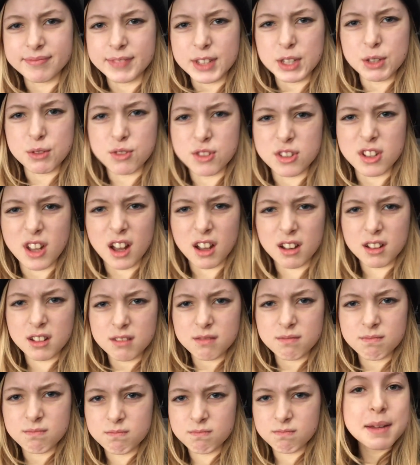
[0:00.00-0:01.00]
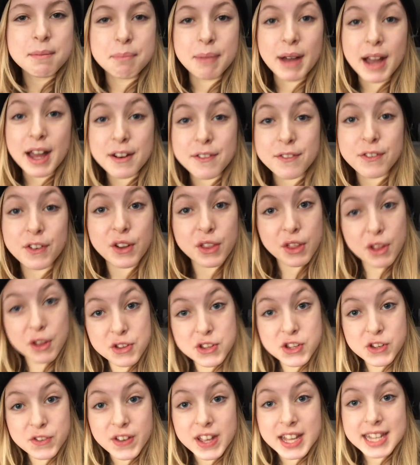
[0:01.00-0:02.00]
You suck. But for
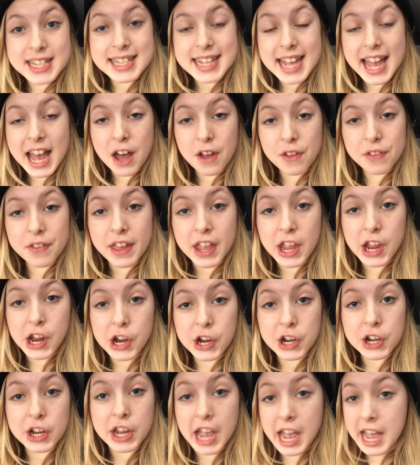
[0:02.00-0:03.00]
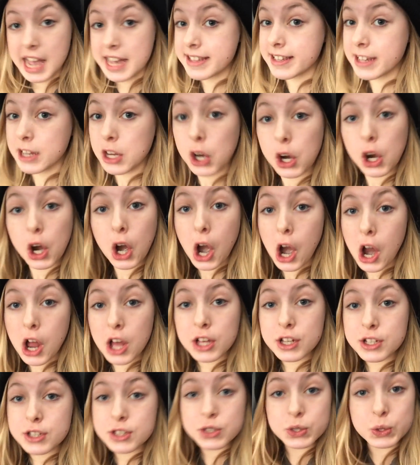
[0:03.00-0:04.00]
those of us out there, guys and
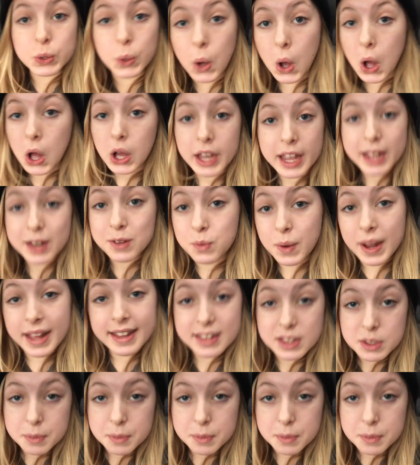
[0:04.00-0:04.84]
girls, who all get red